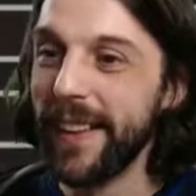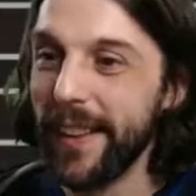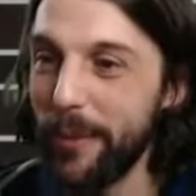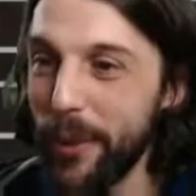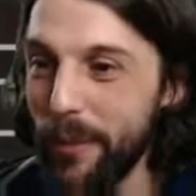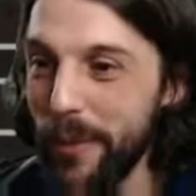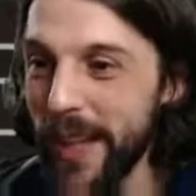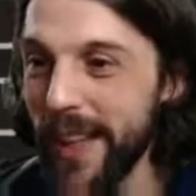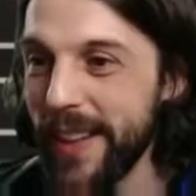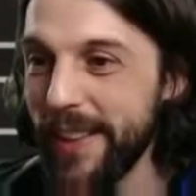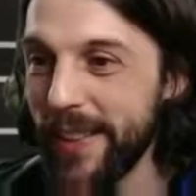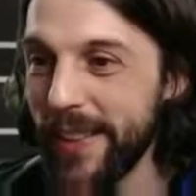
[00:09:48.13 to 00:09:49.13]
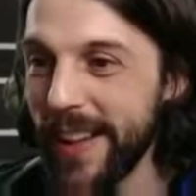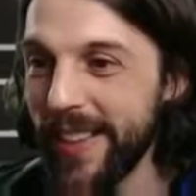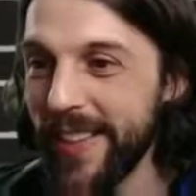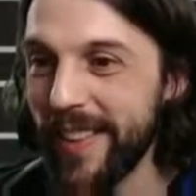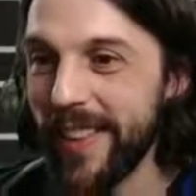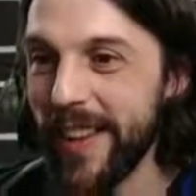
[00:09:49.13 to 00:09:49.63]
Put me in, oh
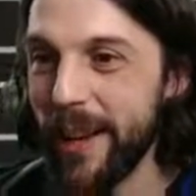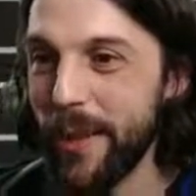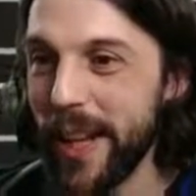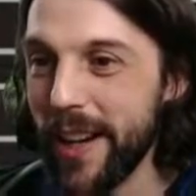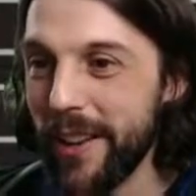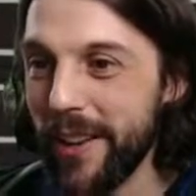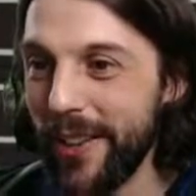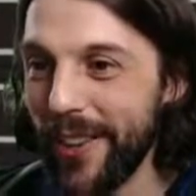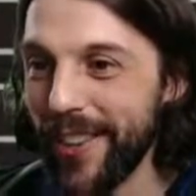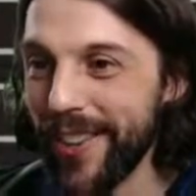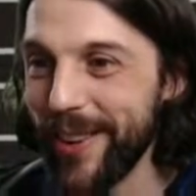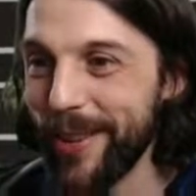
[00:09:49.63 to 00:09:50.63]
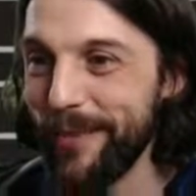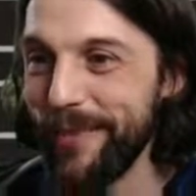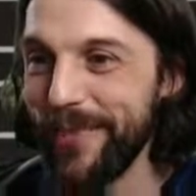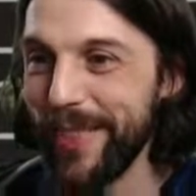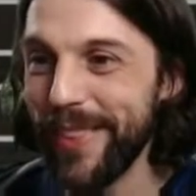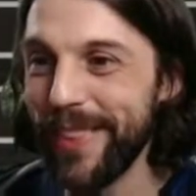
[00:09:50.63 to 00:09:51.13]
yes, this Time and Air, awesome.
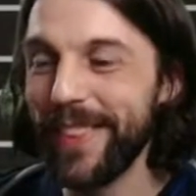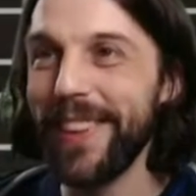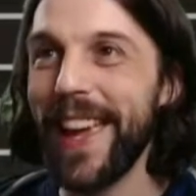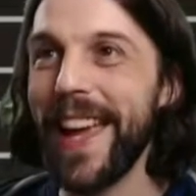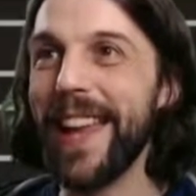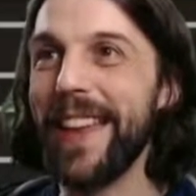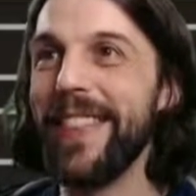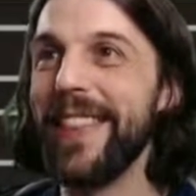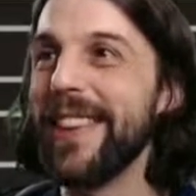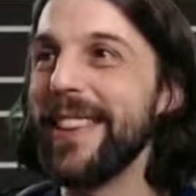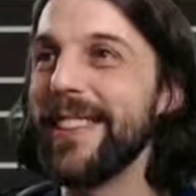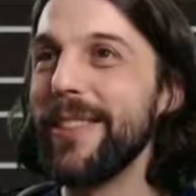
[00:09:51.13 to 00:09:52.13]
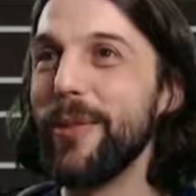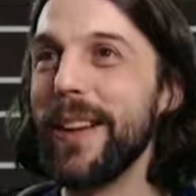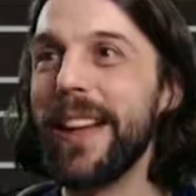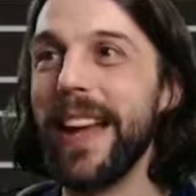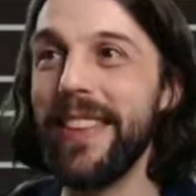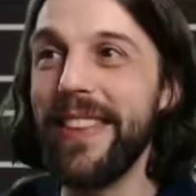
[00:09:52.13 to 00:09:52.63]
And,
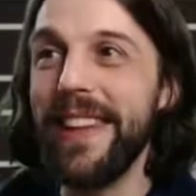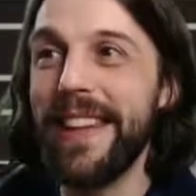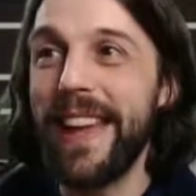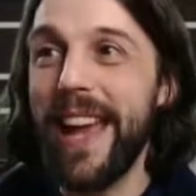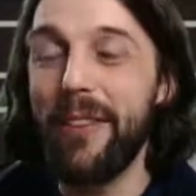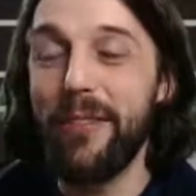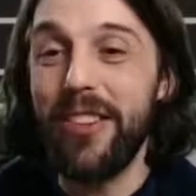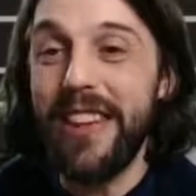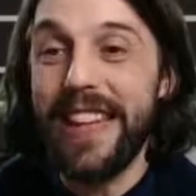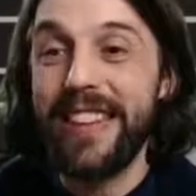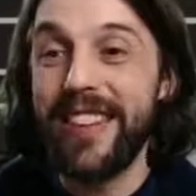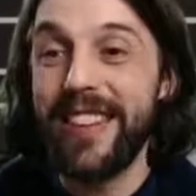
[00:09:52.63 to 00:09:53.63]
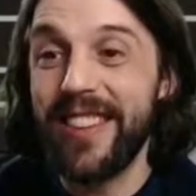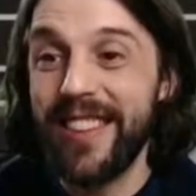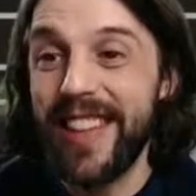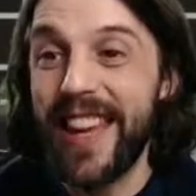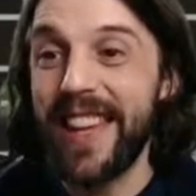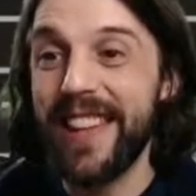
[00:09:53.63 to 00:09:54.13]
well, I think everything is
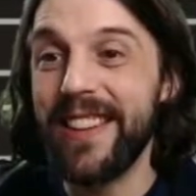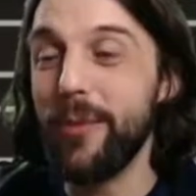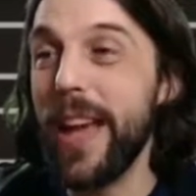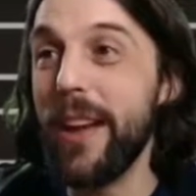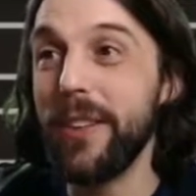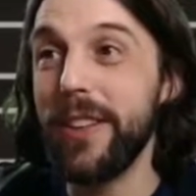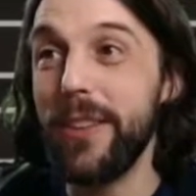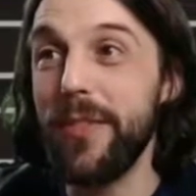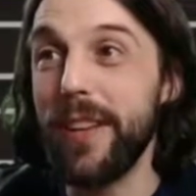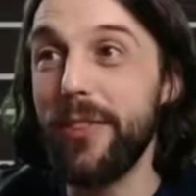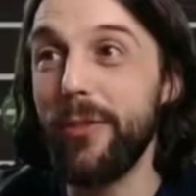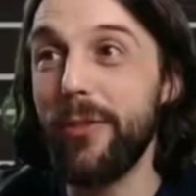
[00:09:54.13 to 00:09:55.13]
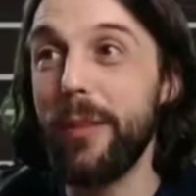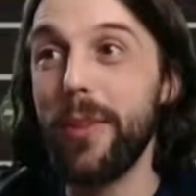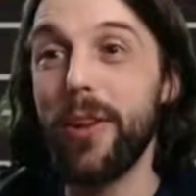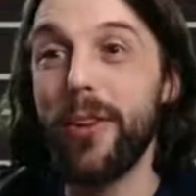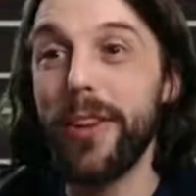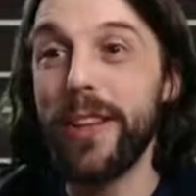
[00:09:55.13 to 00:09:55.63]
said. We have a defense
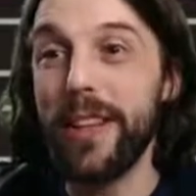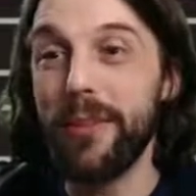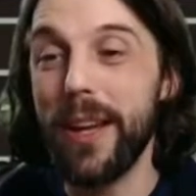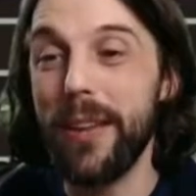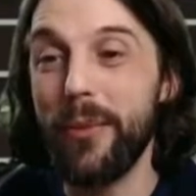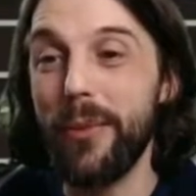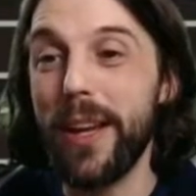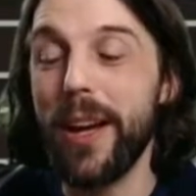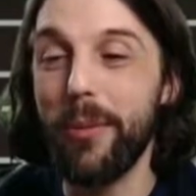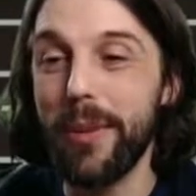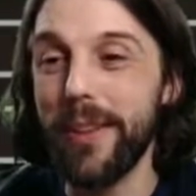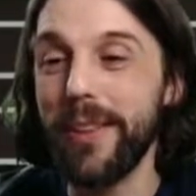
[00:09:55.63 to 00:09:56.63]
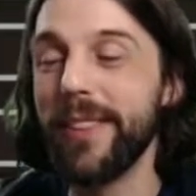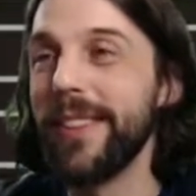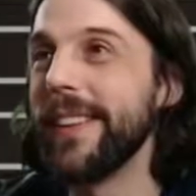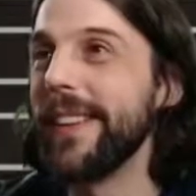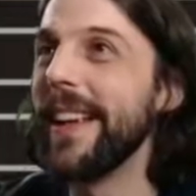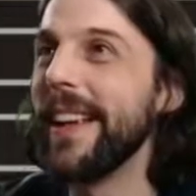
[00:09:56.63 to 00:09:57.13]
scrambler on here, by the way. I will
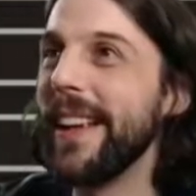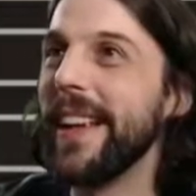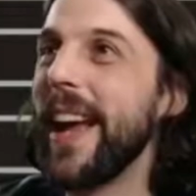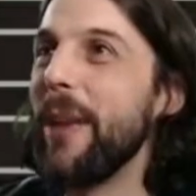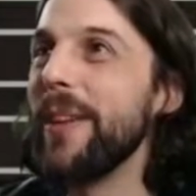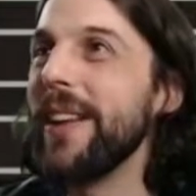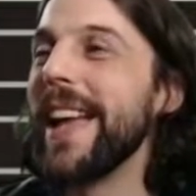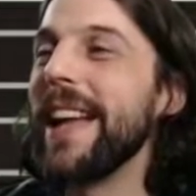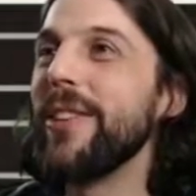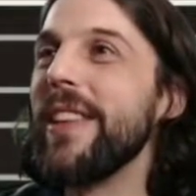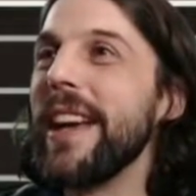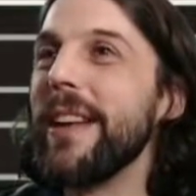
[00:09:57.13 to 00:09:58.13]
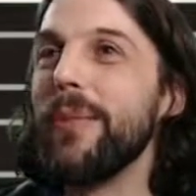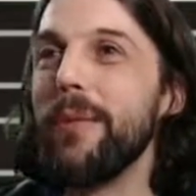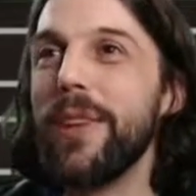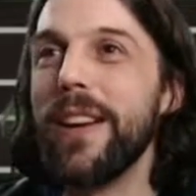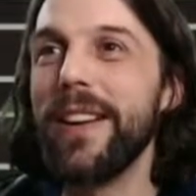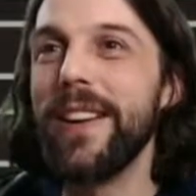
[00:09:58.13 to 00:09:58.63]
get to that when
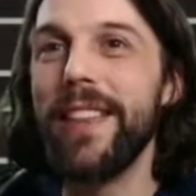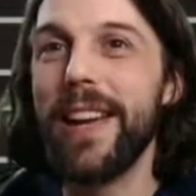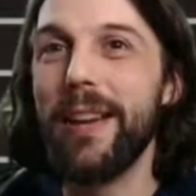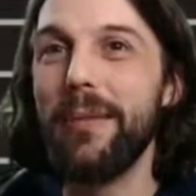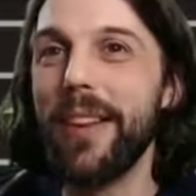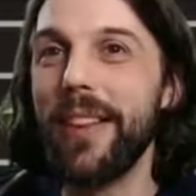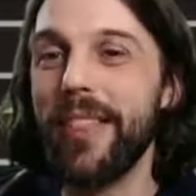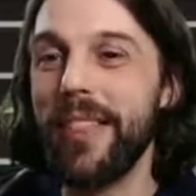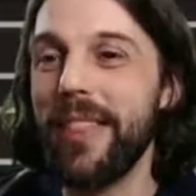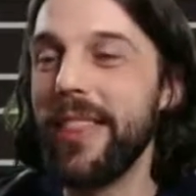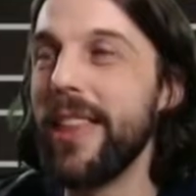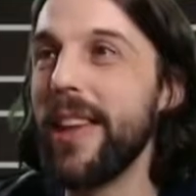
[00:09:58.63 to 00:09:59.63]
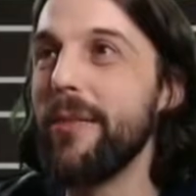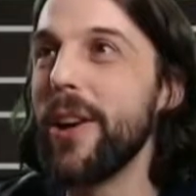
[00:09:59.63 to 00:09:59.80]
we are in the game, and there we